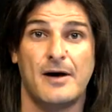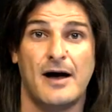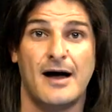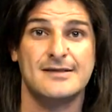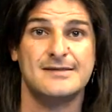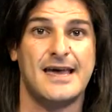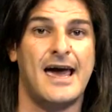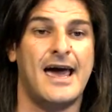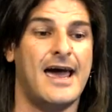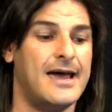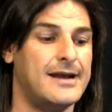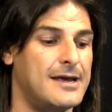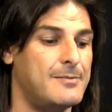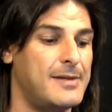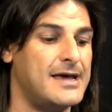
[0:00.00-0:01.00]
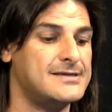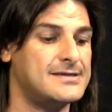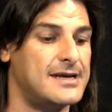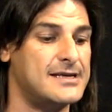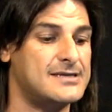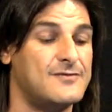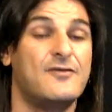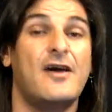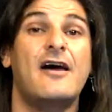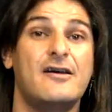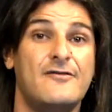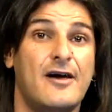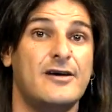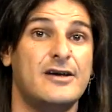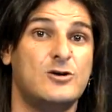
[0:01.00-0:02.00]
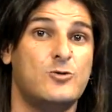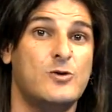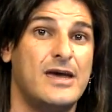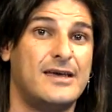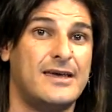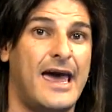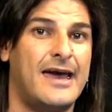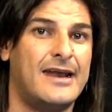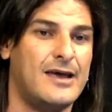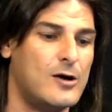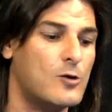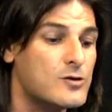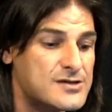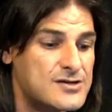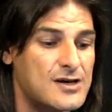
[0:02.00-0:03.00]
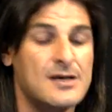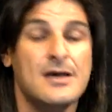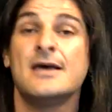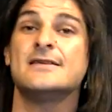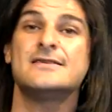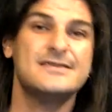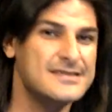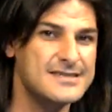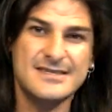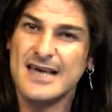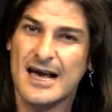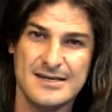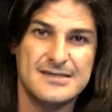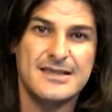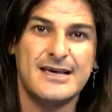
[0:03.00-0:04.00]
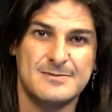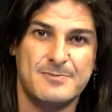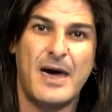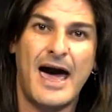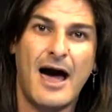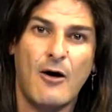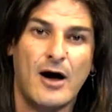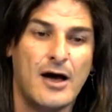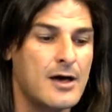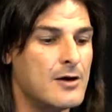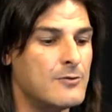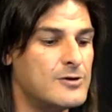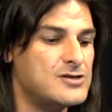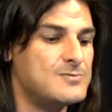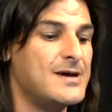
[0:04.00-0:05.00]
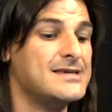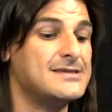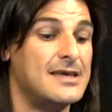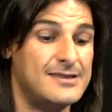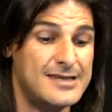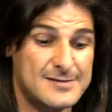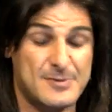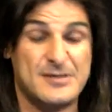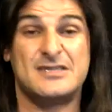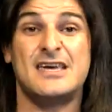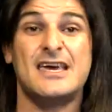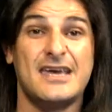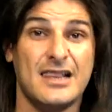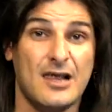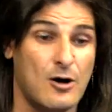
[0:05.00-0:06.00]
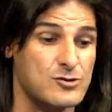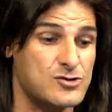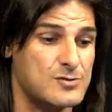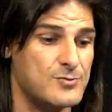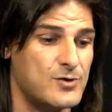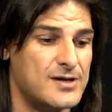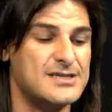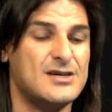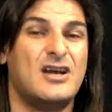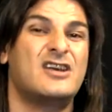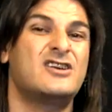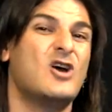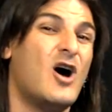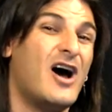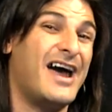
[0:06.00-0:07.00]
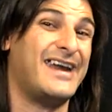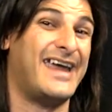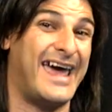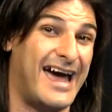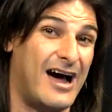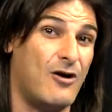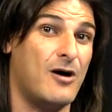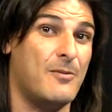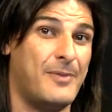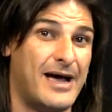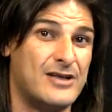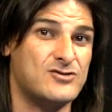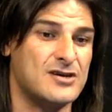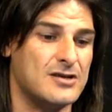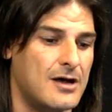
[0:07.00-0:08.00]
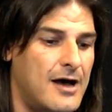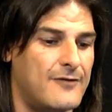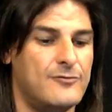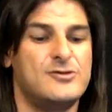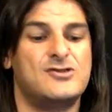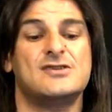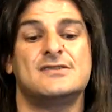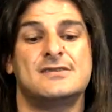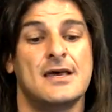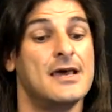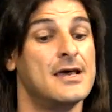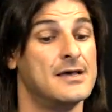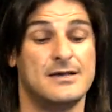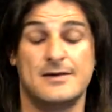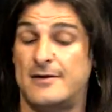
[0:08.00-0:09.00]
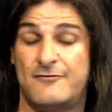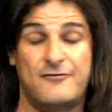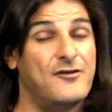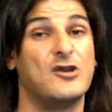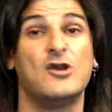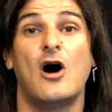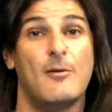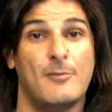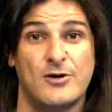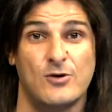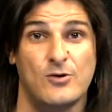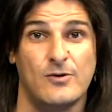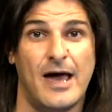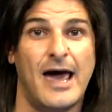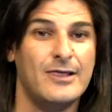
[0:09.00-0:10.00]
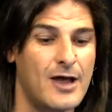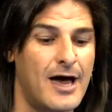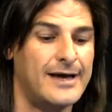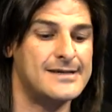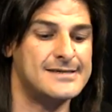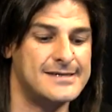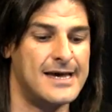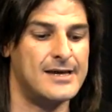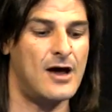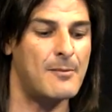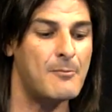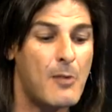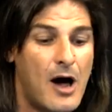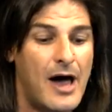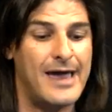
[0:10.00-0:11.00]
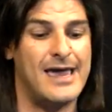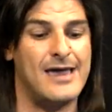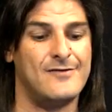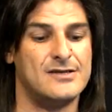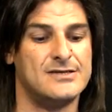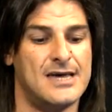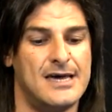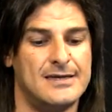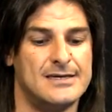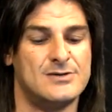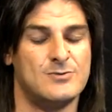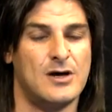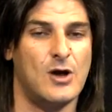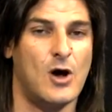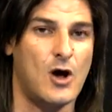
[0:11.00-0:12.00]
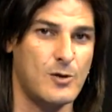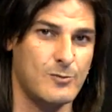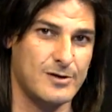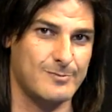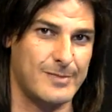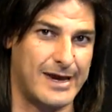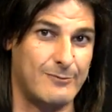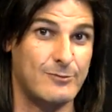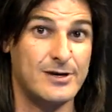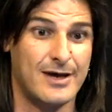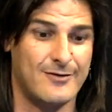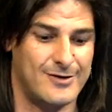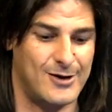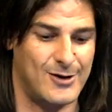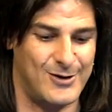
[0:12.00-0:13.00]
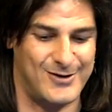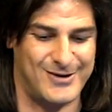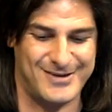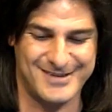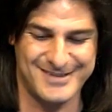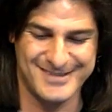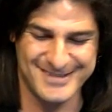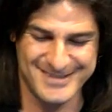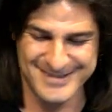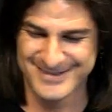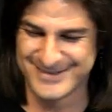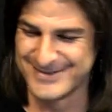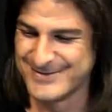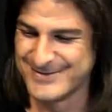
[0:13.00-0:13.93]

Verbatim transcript: parts, and it means that it's very very quick, and it also sucks less power, which means that this particular ultrabook has got a nine hour battery life, which is phenomenal. And like I said, I might even take this one home with me. We never know. So